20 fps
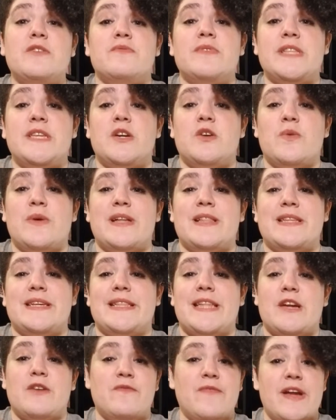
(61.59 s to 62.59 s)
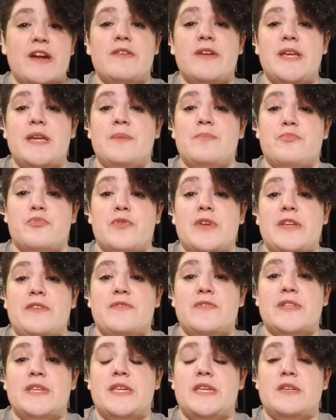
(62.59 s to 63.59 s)
quickly, like very
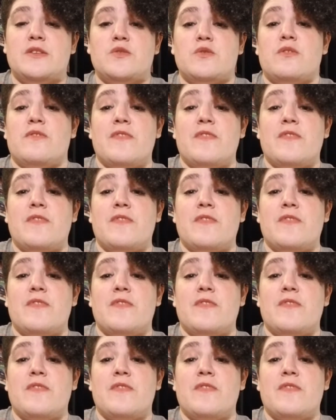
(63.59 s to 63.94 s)
briefly, sort of